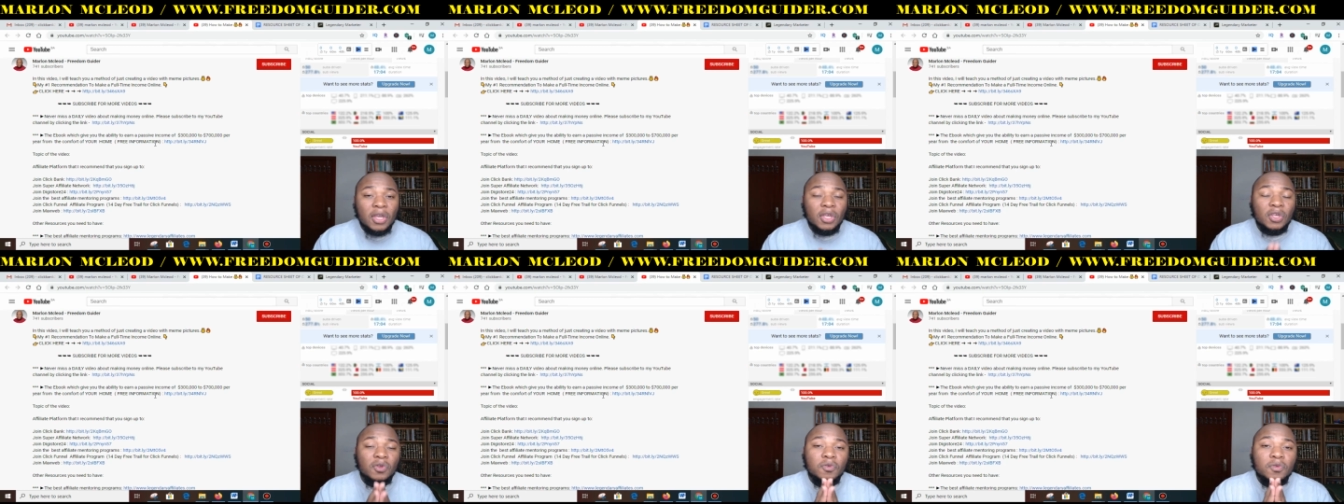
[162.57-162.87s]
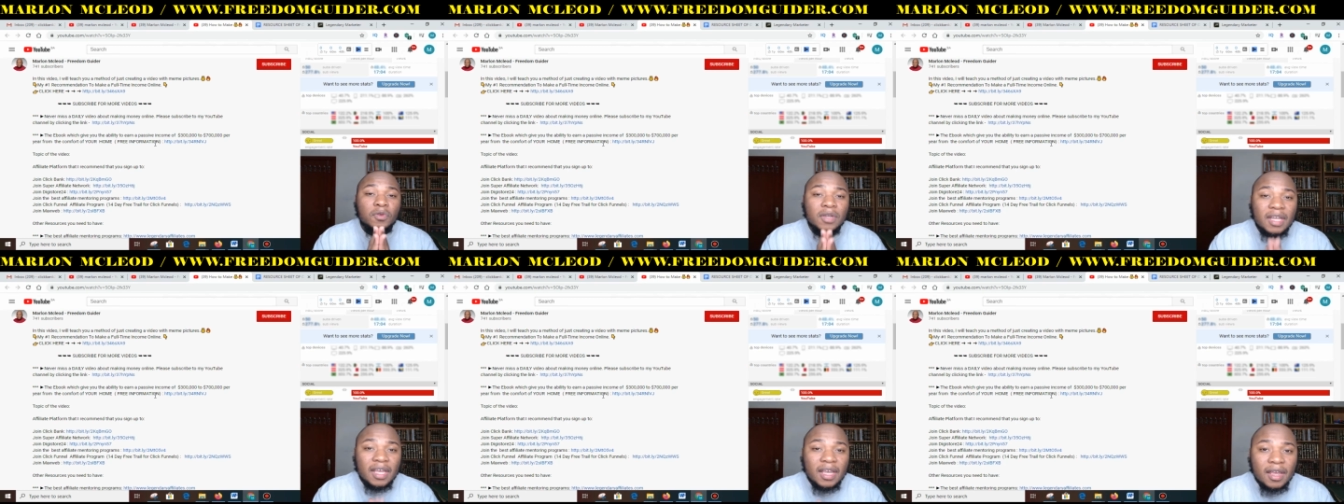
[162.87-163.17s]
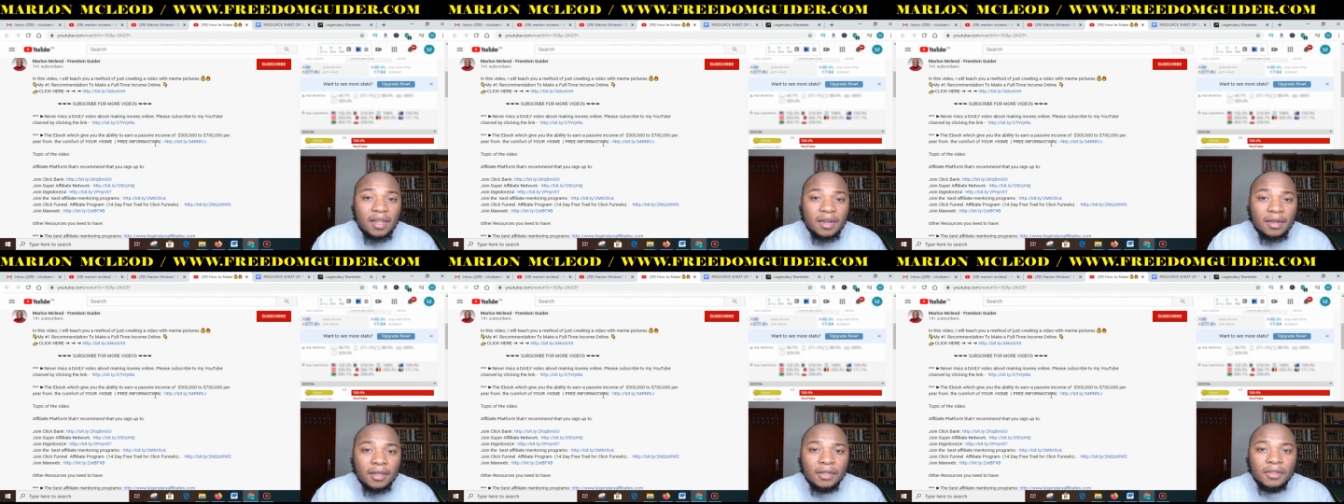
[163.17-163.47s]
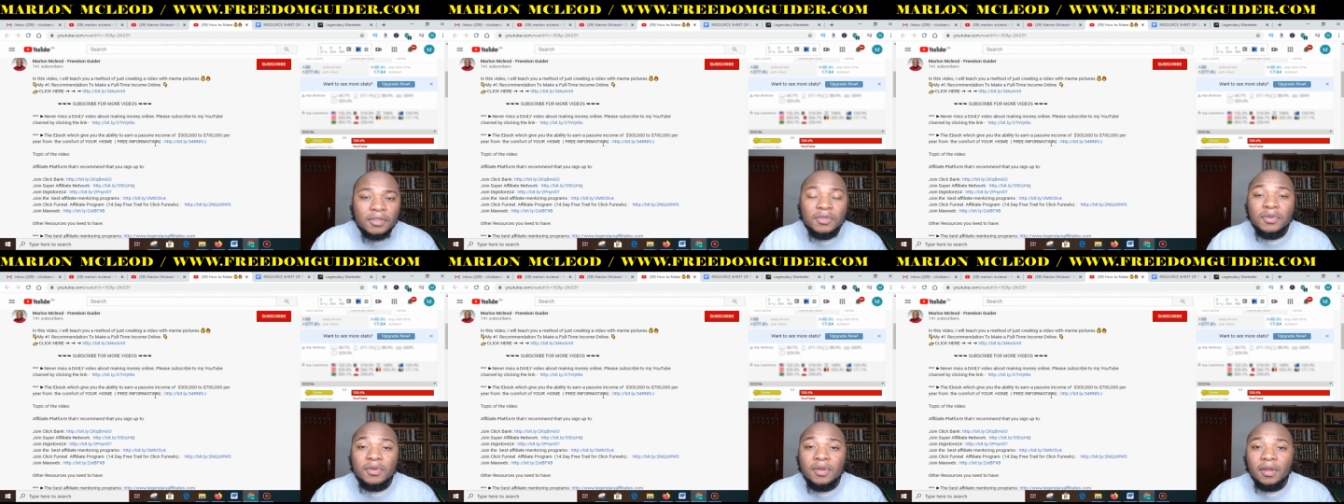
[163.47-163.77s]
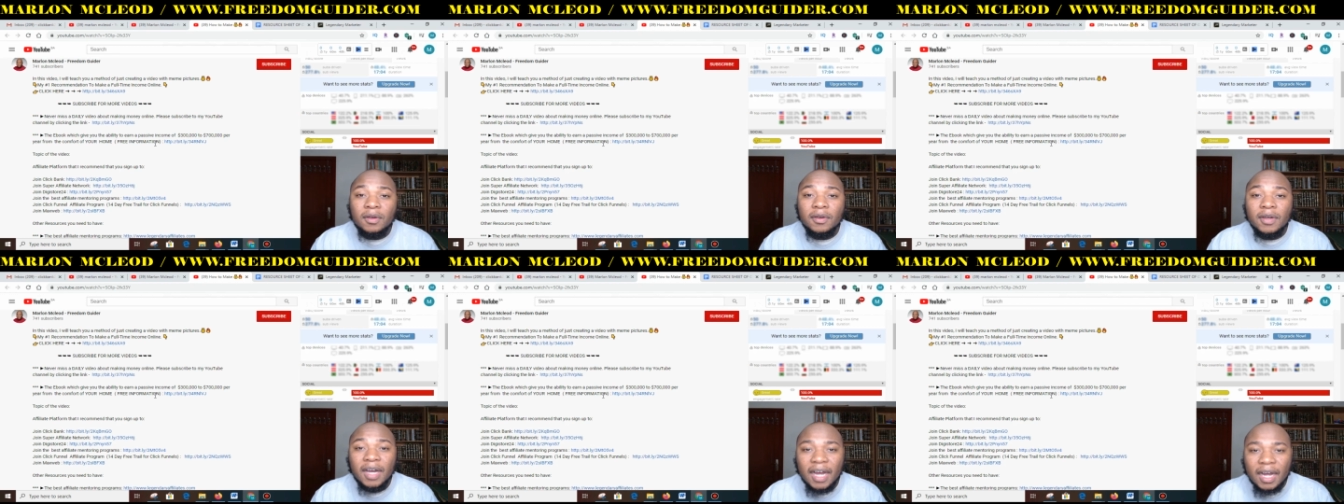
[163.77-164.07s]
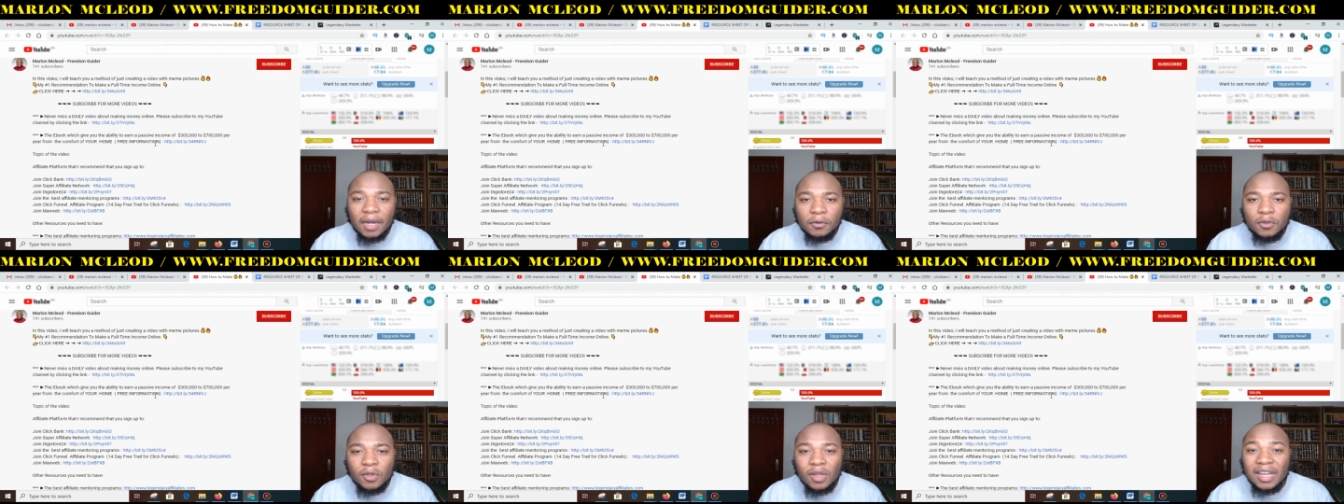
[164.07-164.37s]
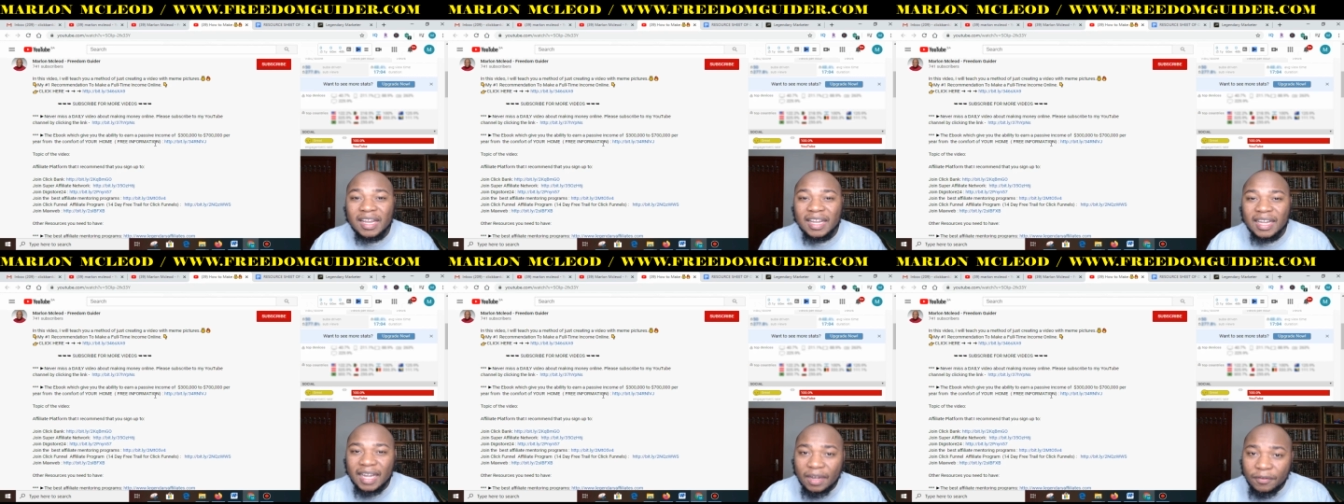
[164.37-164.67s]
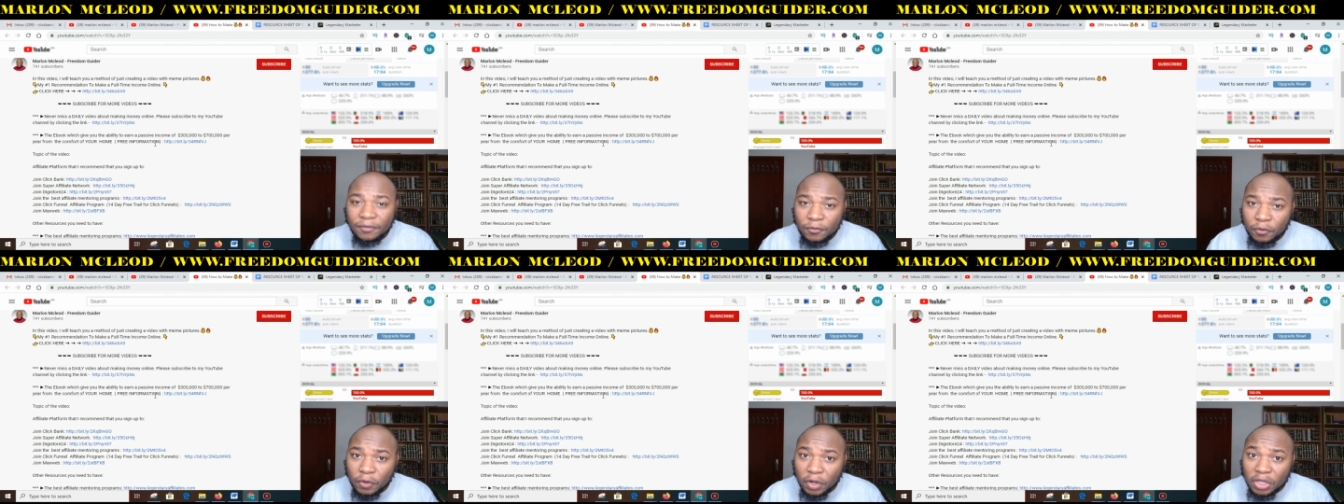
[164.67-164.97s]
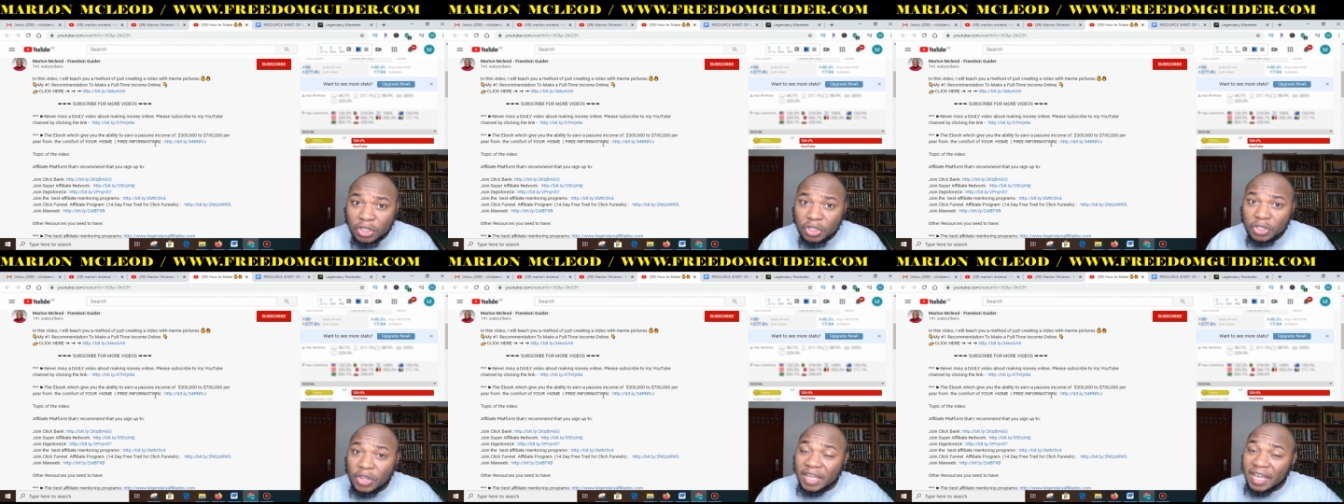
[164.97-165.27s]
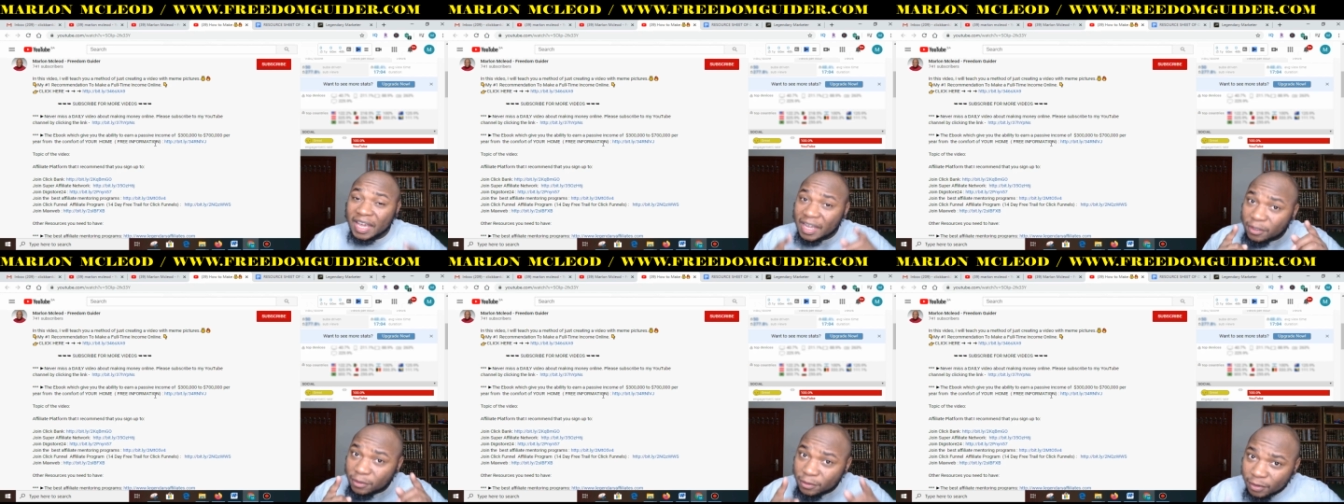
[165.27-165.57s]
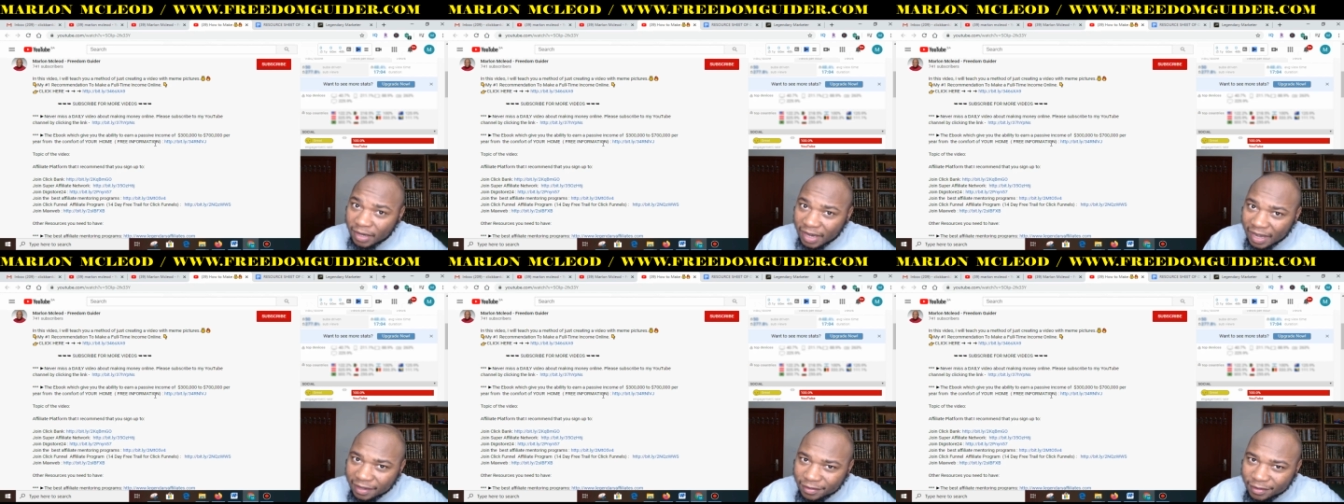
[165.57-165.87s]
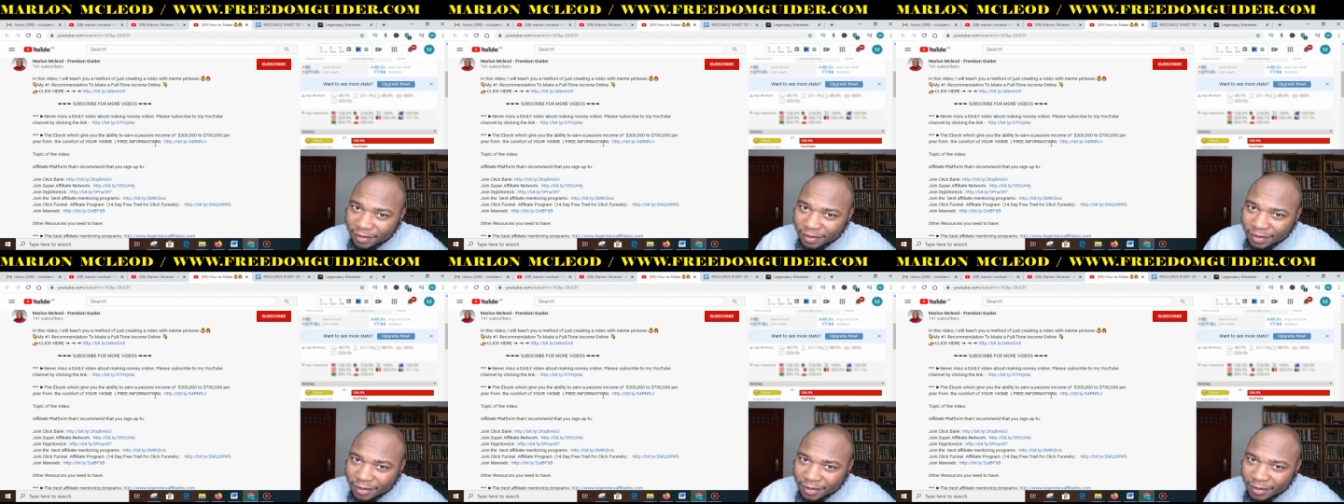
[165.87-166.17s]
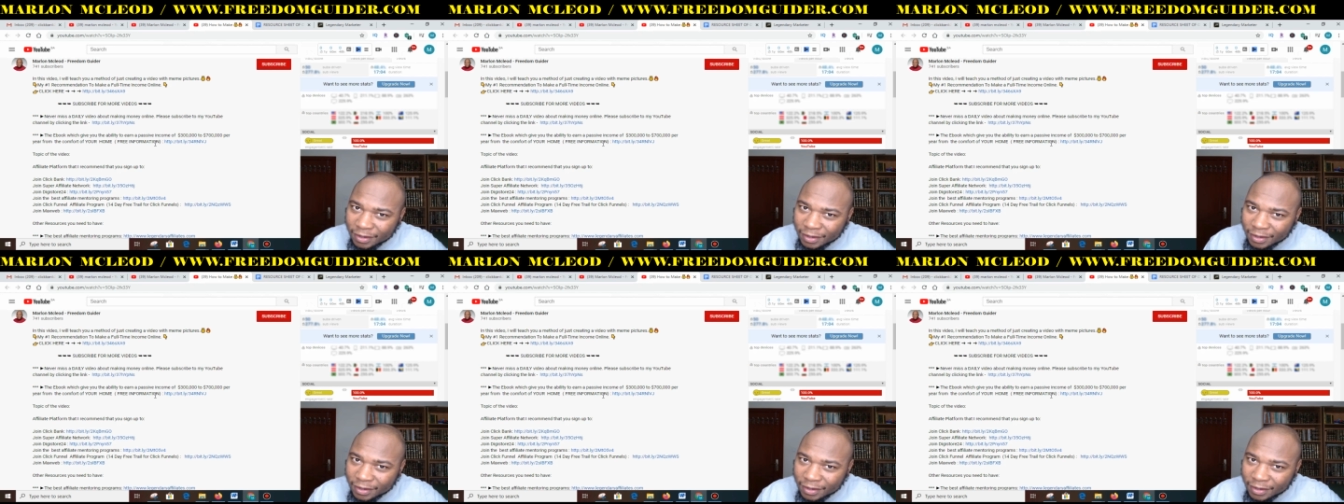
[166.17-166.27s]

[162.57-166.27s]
You need to know how to leverage the internet